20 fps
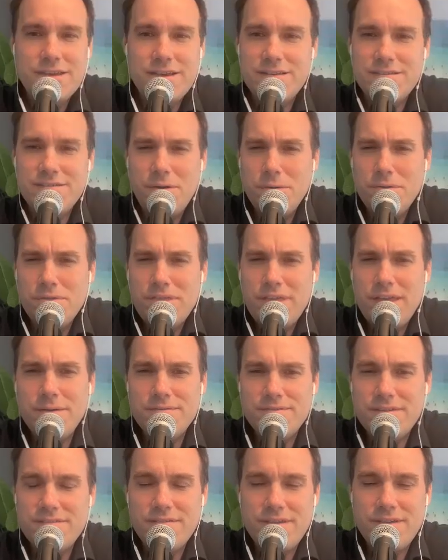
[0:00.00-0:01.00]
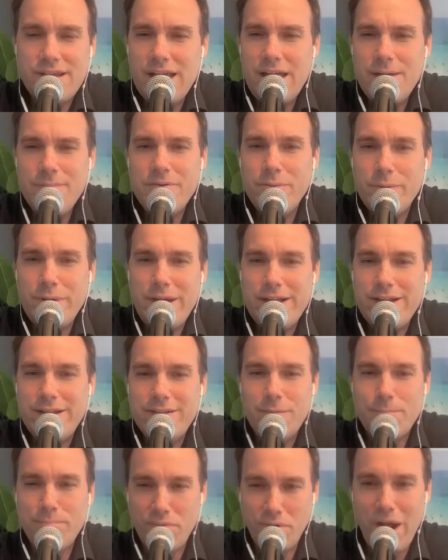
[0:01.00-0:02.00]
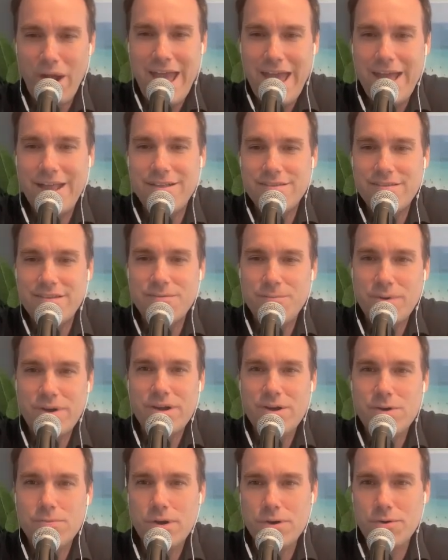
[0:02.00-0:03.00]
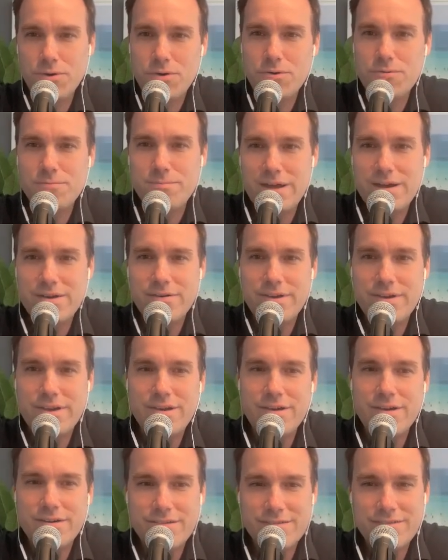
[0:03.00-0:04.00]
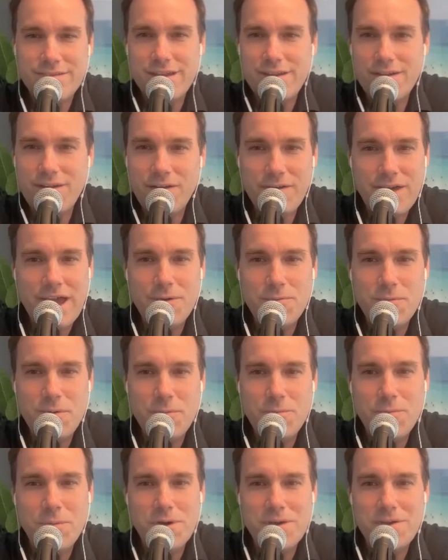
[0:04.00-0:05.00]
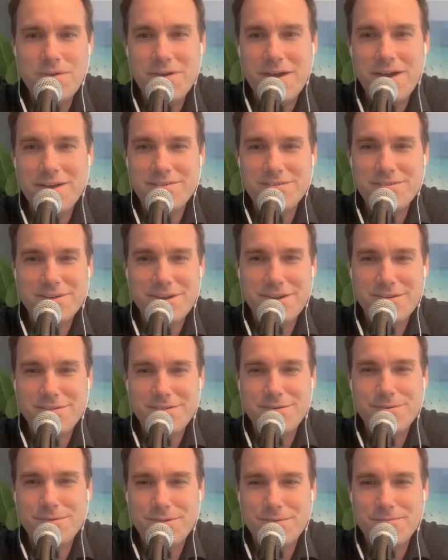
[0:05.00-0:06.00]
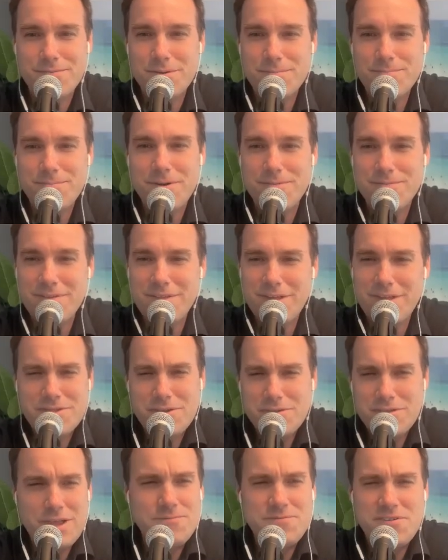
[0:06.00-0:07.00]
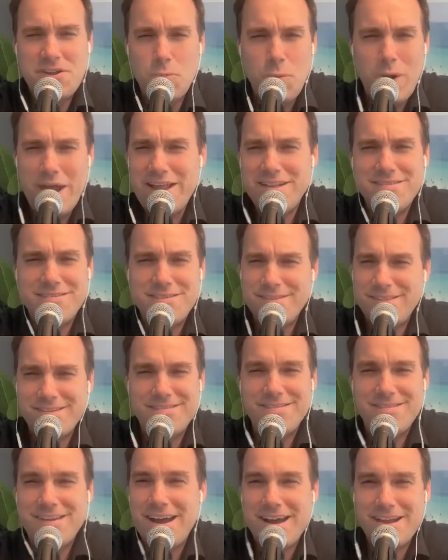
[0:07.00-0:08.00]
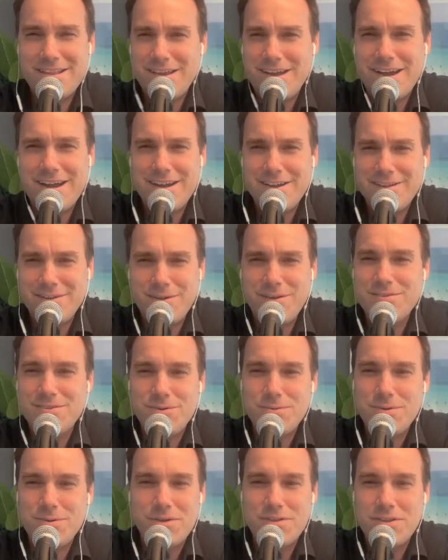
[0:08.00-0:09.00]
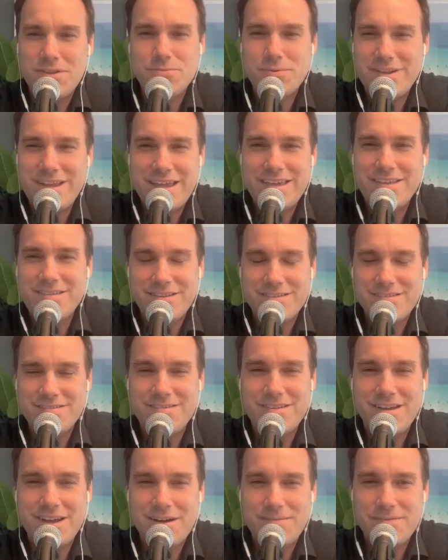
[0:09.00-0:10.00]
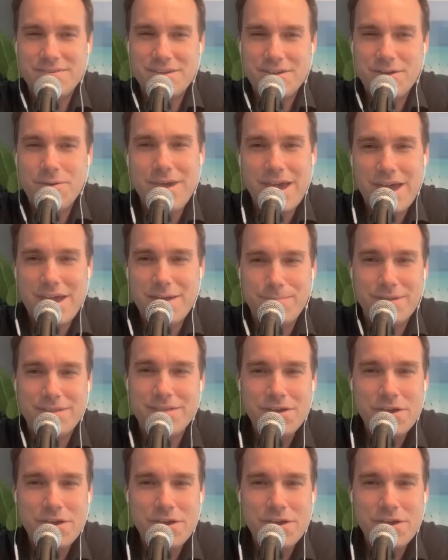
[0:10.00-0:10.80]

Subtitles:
his whole thing was just like, I'm creating a brand and we're going to recruit better here. It's like, okay, well, what are you actually going to do with the football? Like they're lifting weights on the sideline and doing all this ridiculous stuff. It's like, okay, but